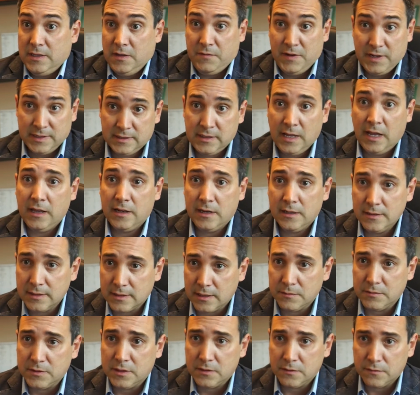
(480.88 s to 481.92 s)
devastating
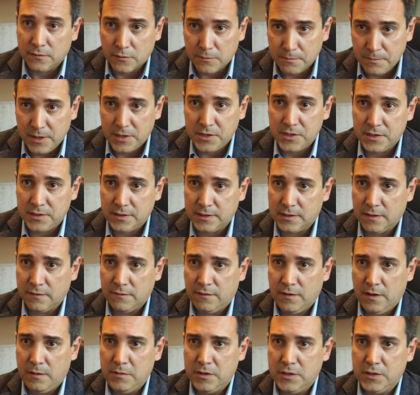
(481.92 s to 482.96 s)
sometimes for patients and
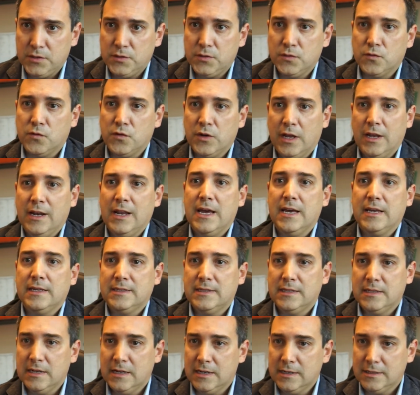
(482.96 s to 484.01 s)
families to realize
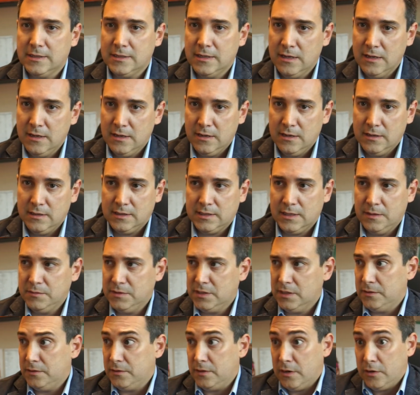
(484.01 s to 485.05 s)
that
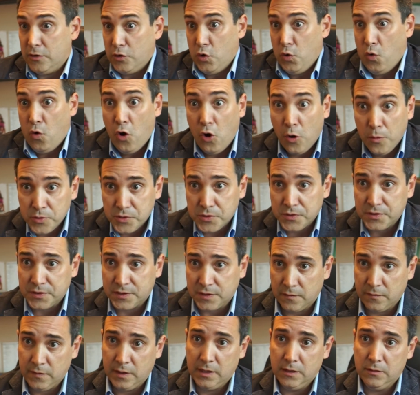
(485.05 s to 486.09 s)
sometimes there are no options
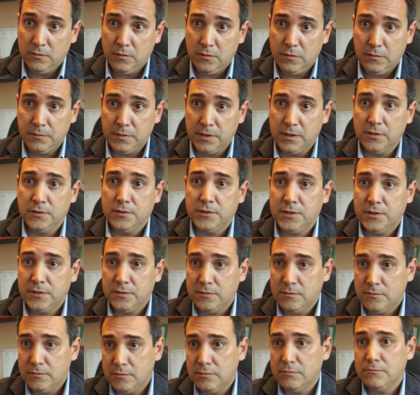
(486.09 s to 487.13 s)
available because
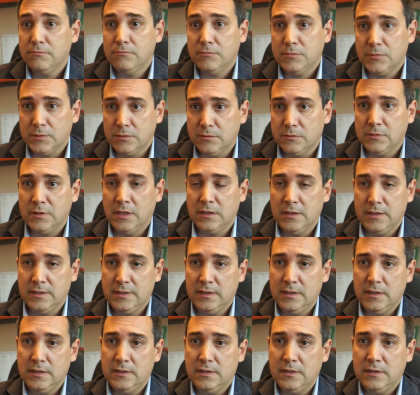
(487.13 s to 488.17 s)
the
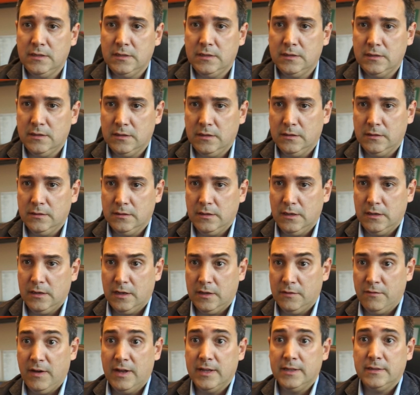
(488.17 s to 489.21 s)
disease is in
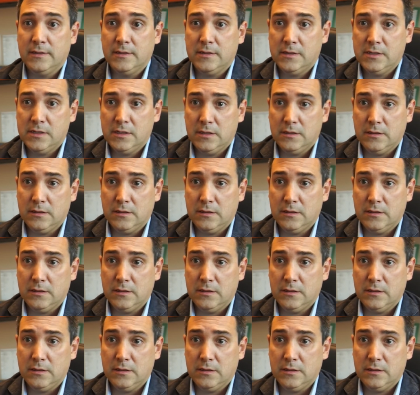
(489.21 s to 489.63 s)
advanced